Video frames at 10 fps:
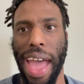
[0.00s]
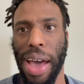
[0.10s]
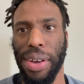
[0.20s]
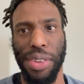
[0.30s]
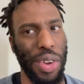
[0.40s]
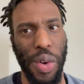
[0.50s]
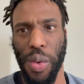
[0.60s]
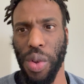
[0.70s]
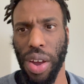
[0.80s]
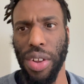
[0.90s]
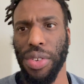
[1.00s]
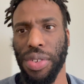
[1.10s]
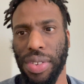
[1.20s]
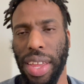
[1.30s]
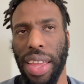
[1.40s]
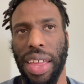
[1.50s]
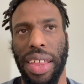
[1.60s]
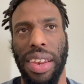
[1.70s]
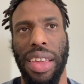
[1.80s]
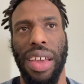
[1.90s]
out. You don't
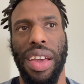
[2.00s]
understand